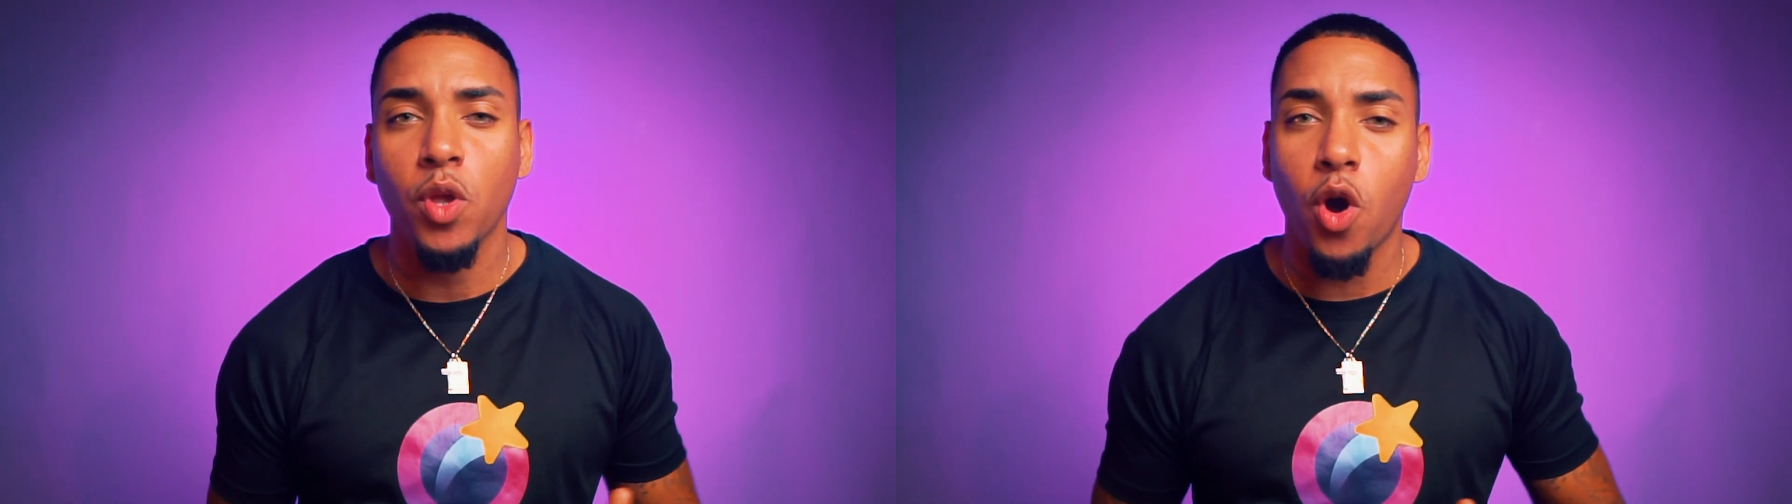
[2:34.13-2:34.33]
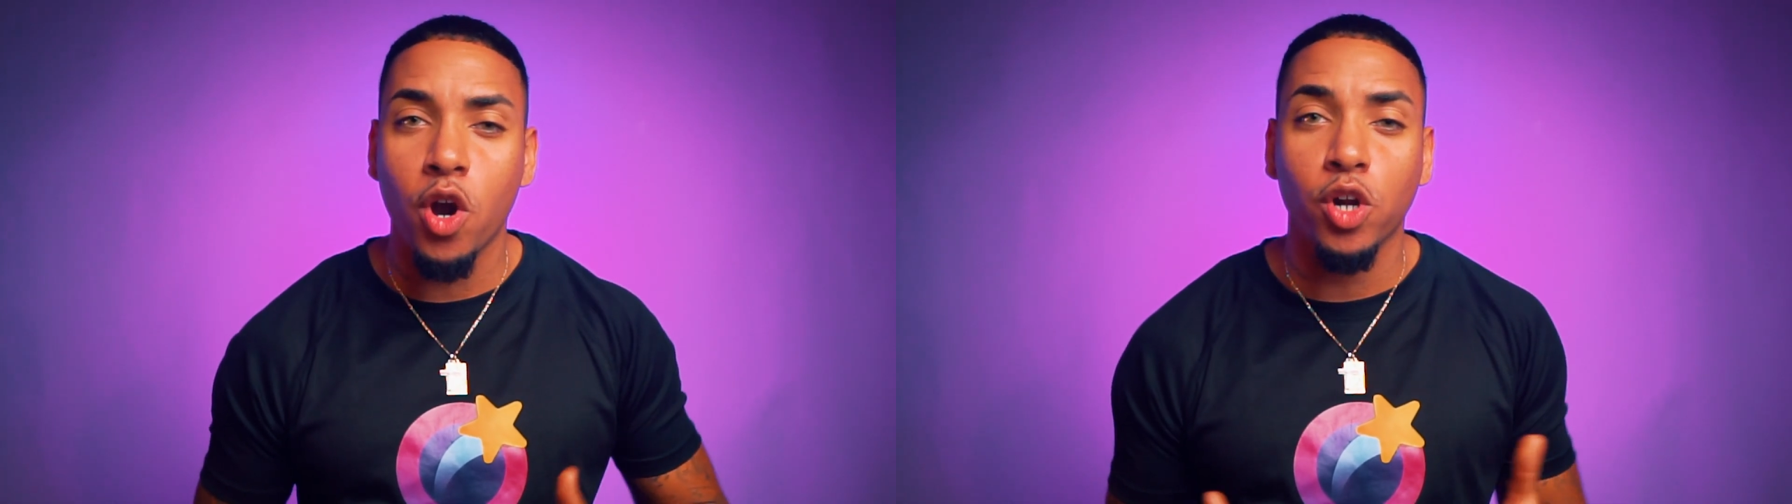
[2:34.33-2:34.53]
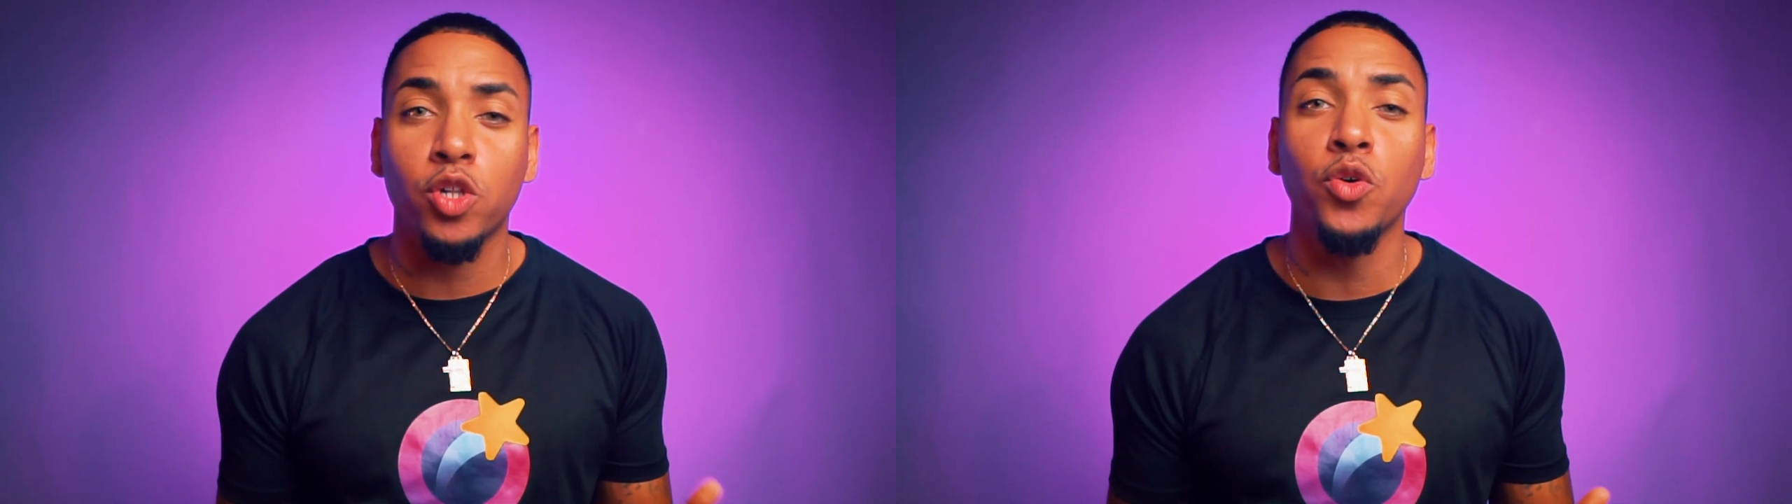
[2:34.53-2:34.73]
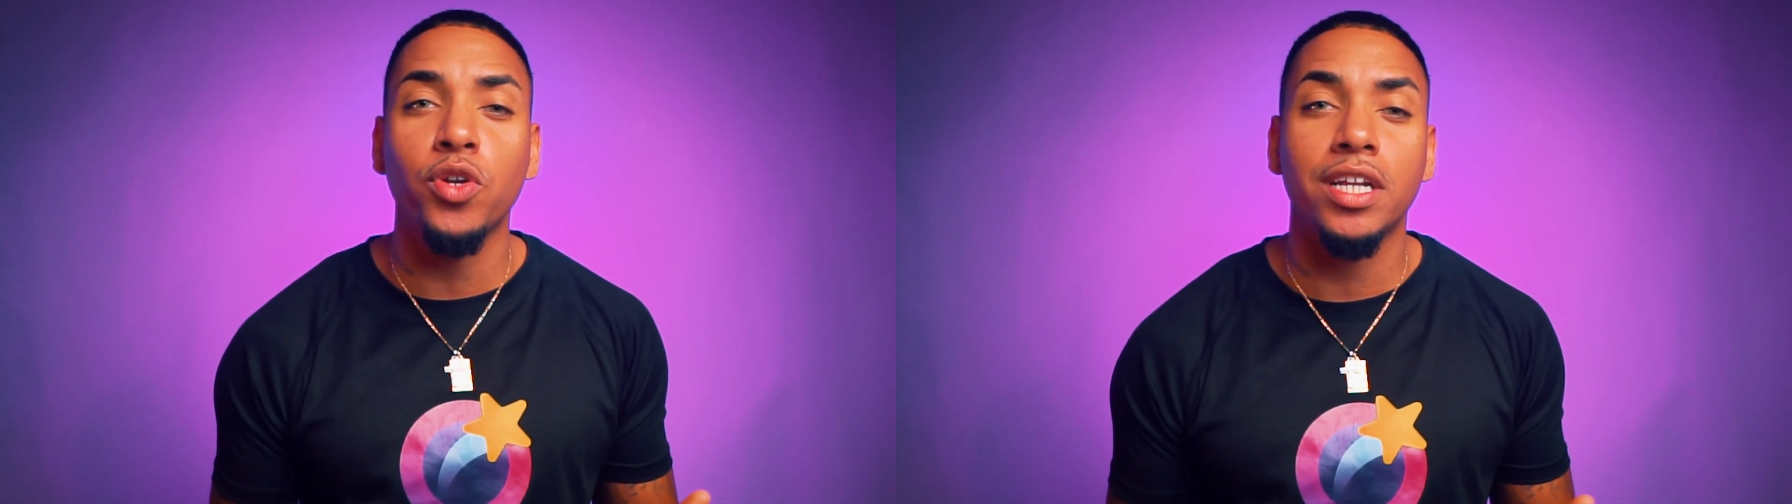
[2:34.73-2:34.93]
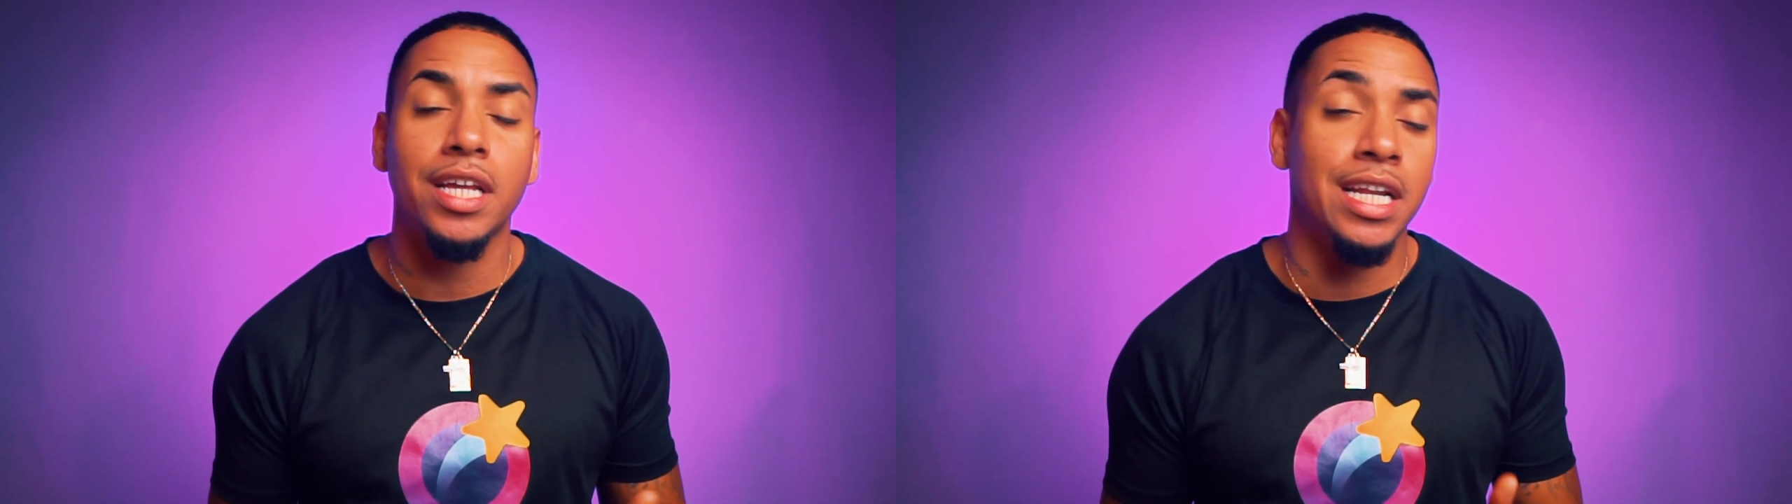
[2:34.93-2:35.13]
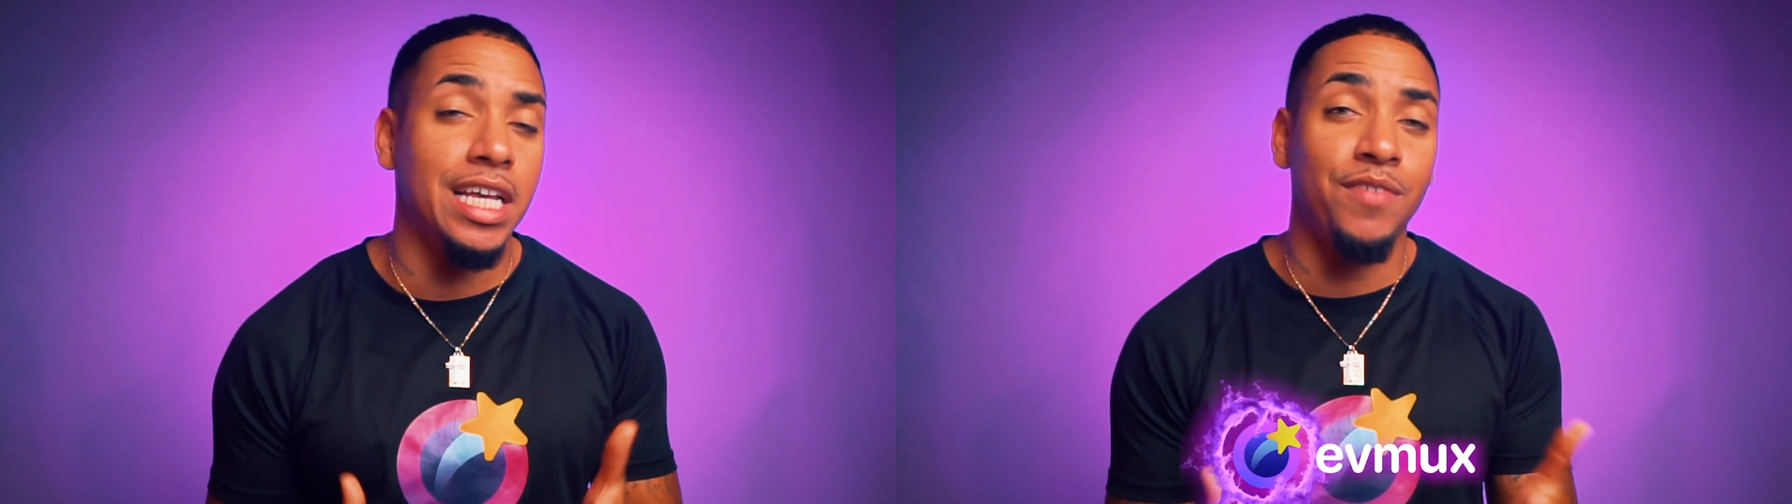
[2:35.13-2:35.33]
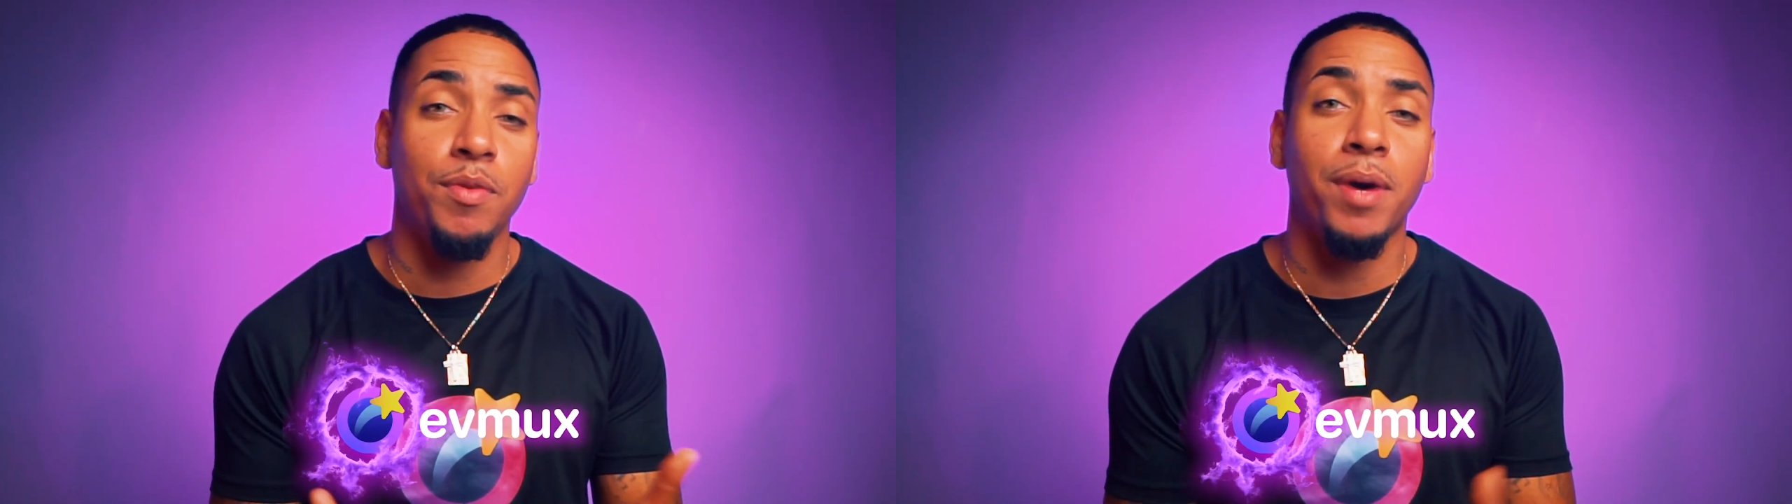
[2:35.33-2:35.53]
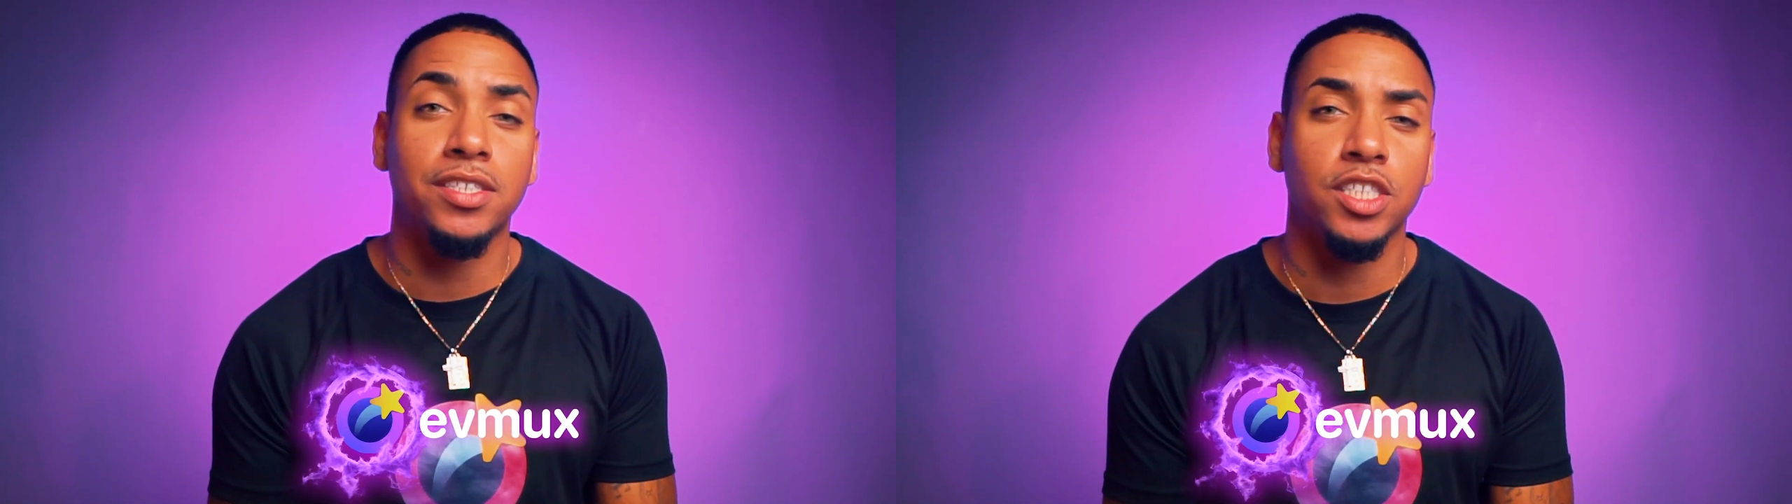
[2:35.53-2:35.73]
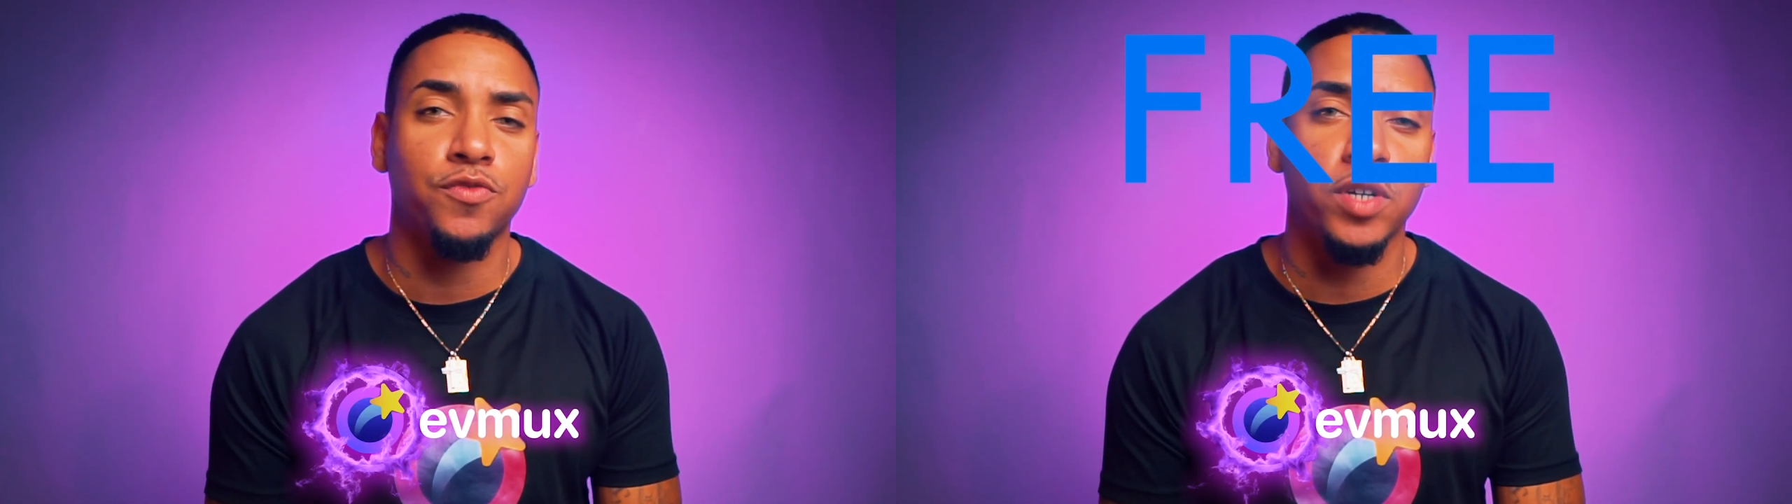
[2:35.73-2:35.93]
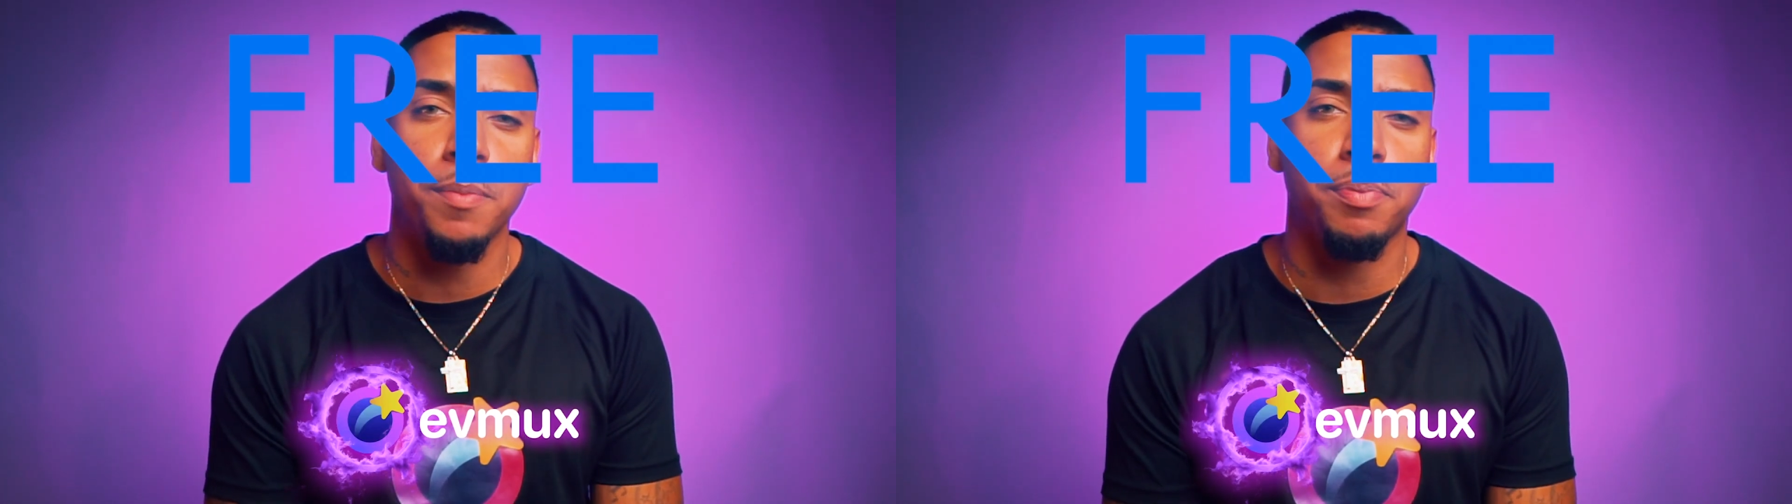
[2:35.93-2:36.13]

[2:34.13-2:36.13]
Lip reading: are included in Evmux's free